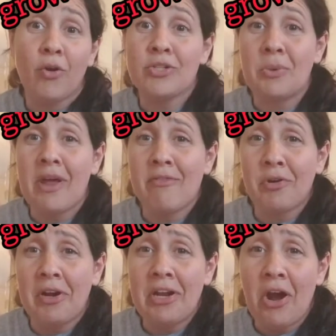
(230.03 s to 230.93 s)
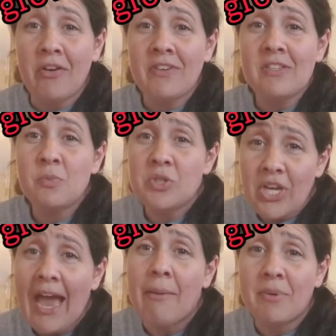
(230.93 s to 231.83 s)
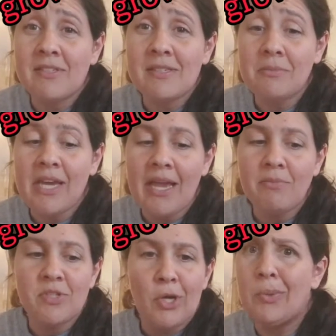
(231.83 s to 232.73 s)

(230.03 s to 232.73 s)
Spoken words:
or don't have a great harvest, which happens sometimes,